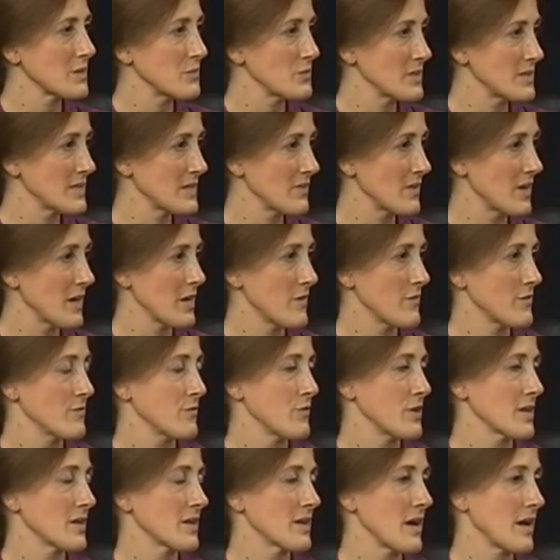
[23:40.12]
receive care from
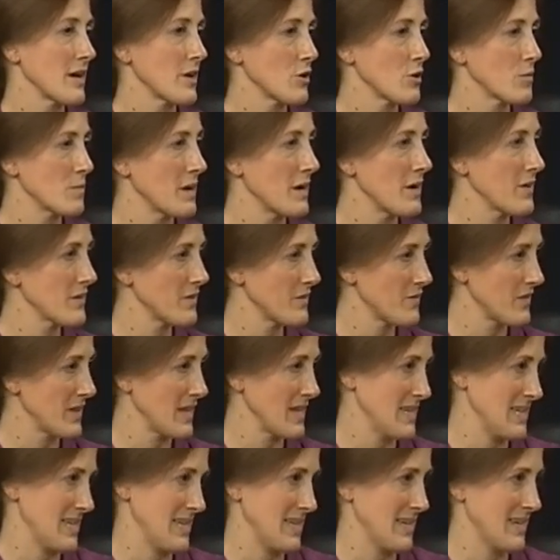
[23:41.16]
Franklin County Home Health if
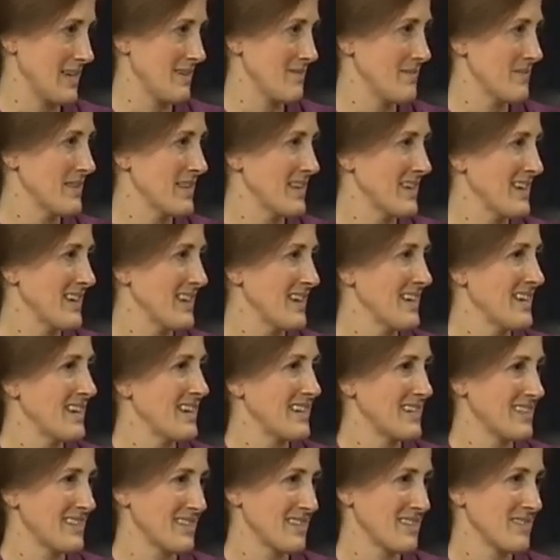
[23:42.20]
they need it.
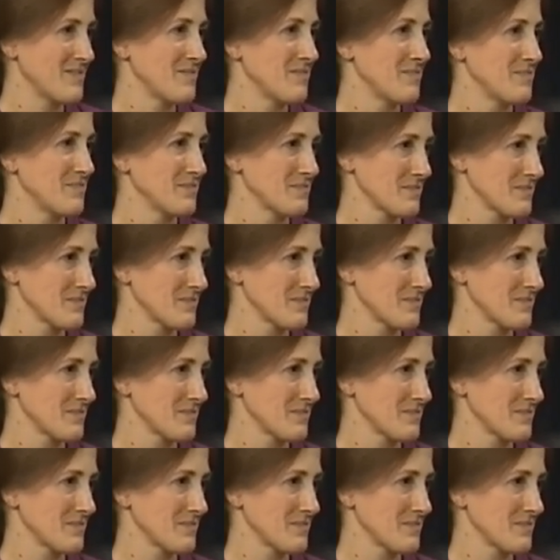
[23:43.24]
Well, you have to